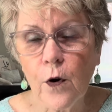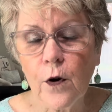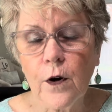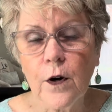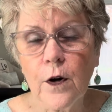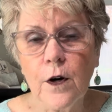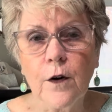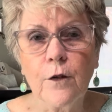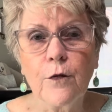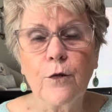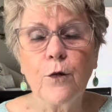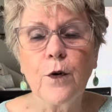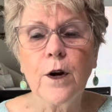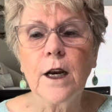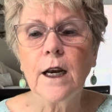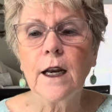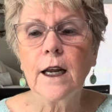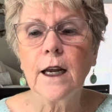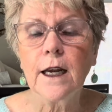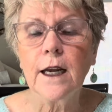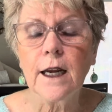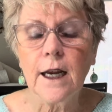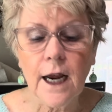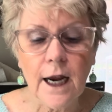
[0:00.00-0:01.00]
If we
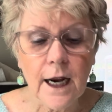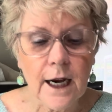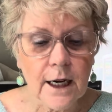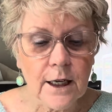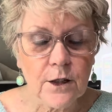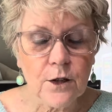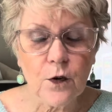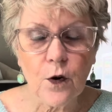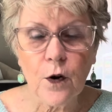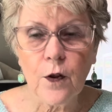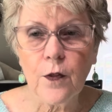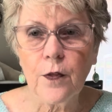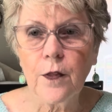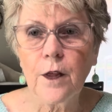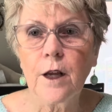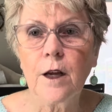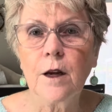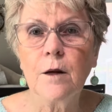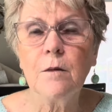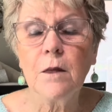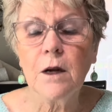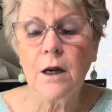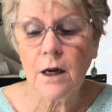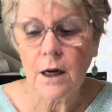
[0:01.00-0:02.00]
lay hands on
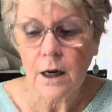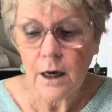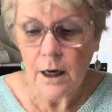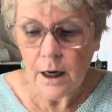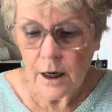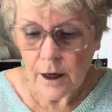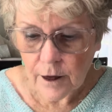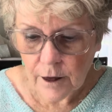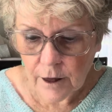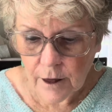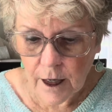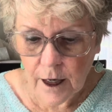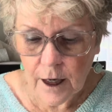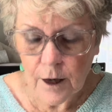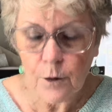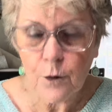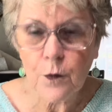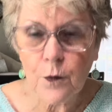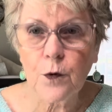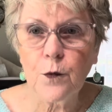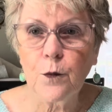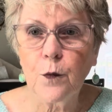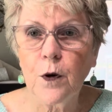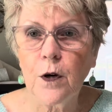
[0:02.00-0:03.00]
them, they
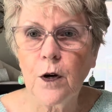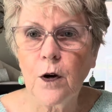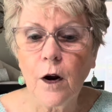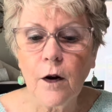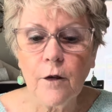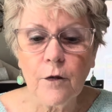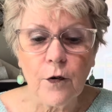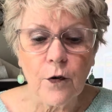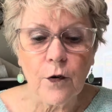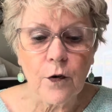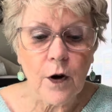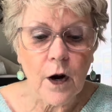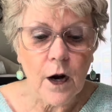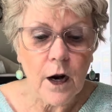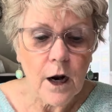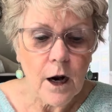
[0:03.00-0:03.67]
would recover.